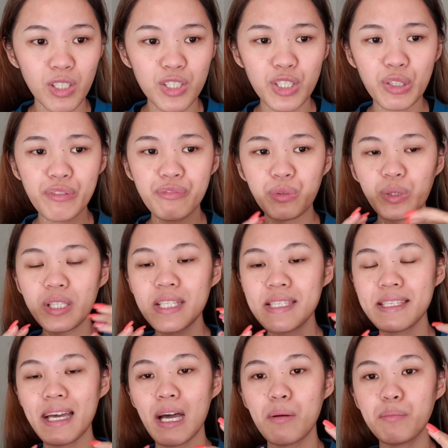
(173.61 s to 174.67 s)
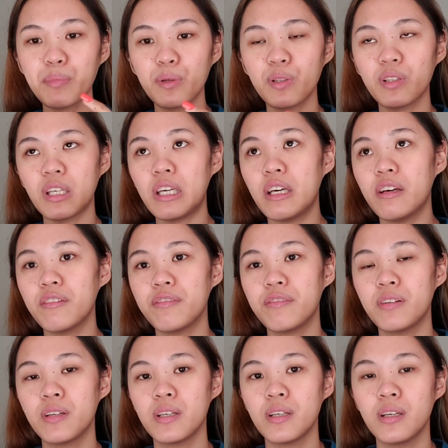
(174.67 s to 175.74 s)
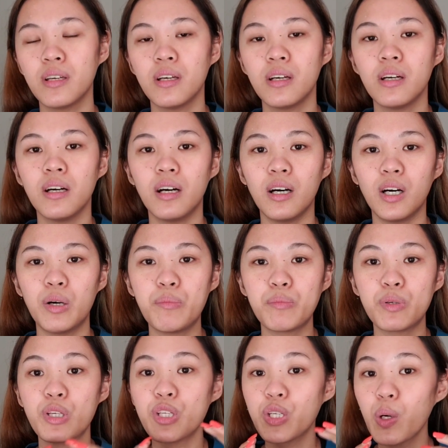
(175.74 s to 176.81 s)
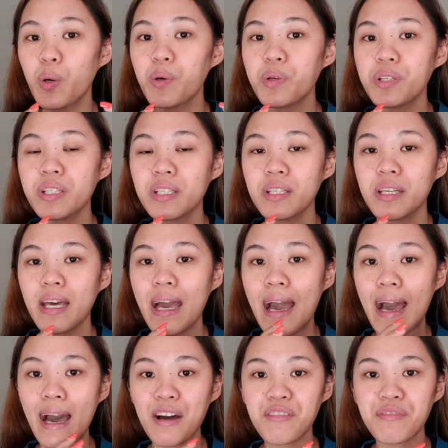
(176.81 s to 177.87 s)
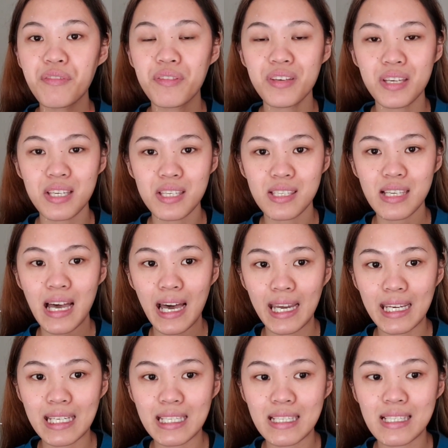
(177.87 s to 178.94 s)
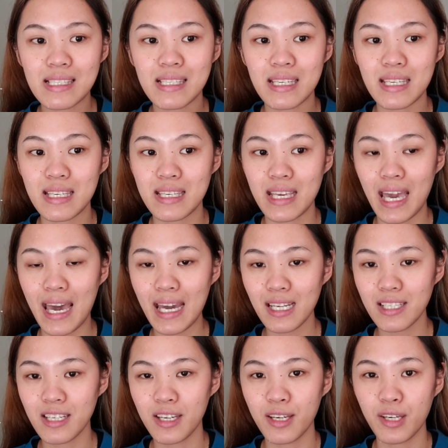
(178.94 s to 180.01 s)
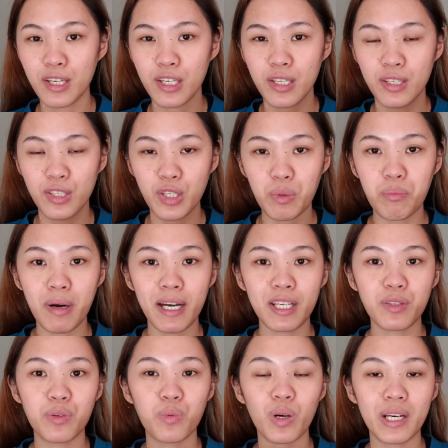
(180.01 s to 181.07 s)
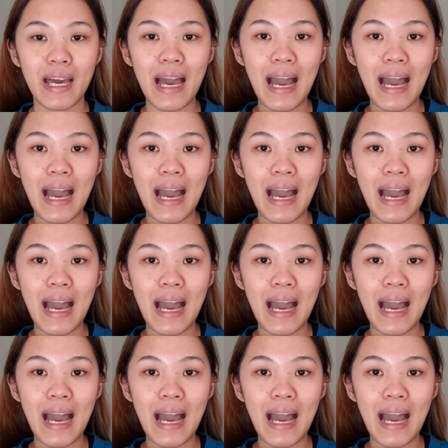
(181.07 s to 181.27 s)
So for example, if you don't have these IDs yet, you might want to